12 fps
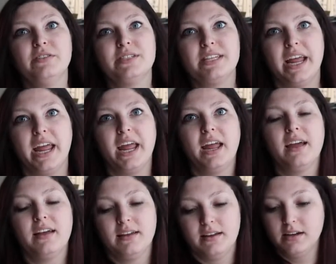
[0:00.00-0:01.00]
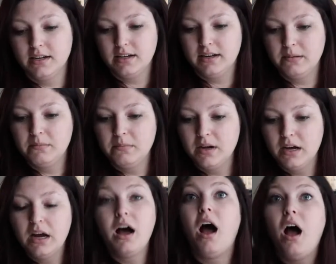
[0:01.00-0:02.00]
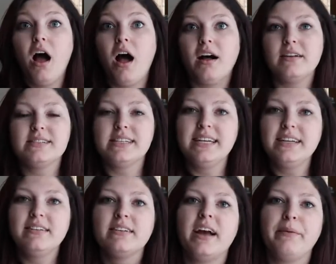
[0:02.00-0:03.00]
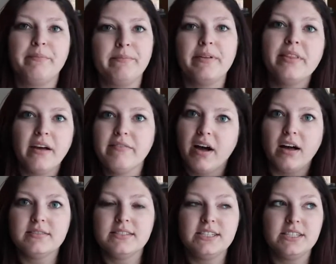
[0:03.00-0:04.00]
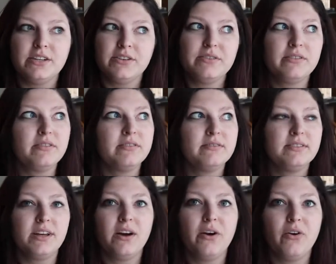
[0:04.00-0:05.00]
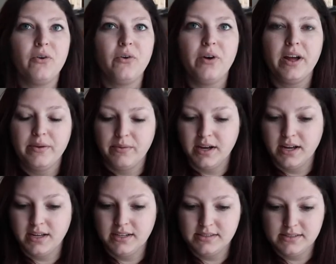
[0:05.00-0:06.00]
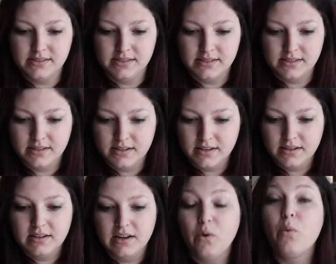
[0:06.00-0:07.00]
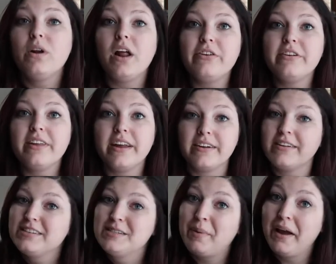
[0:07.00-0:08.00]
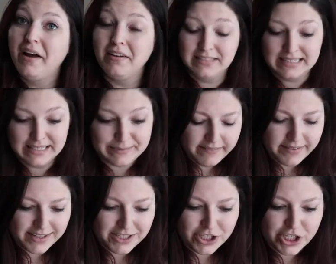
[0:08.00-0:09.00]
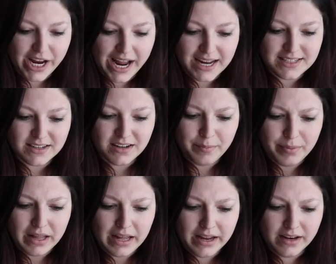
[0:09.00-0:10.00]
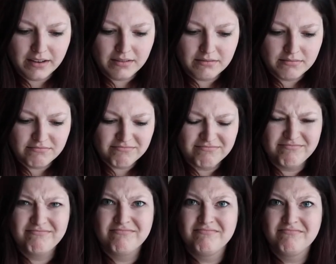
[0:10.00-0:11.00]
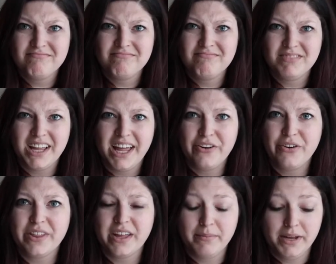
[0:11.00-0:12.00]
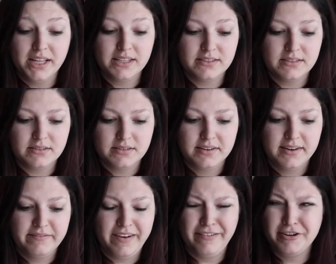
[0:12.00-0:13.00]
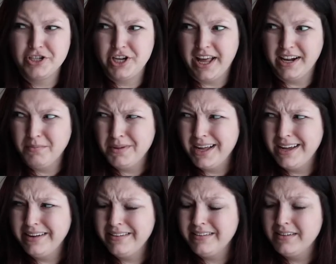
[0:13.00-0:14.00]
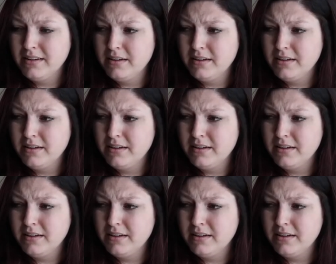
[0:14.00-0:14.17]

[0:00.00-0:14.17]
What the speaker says: you sang, Halsey. I love Halsey too. So it was 100 Letters by Halsey. Favorite chat up line? I don't know what that means. Favorite chat up line?